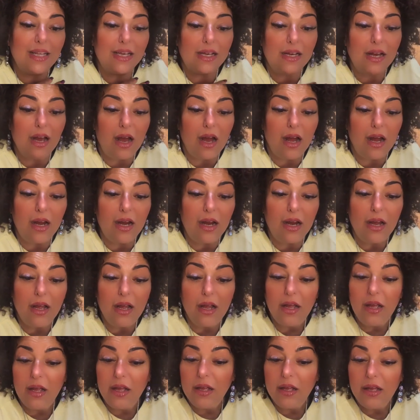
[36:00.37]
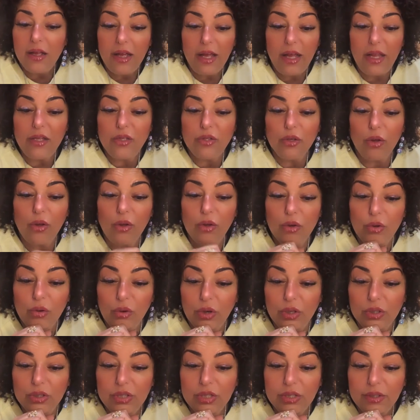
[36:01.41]
in the car, it's all
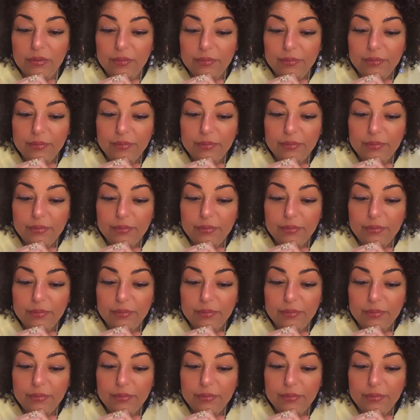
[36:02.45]
good.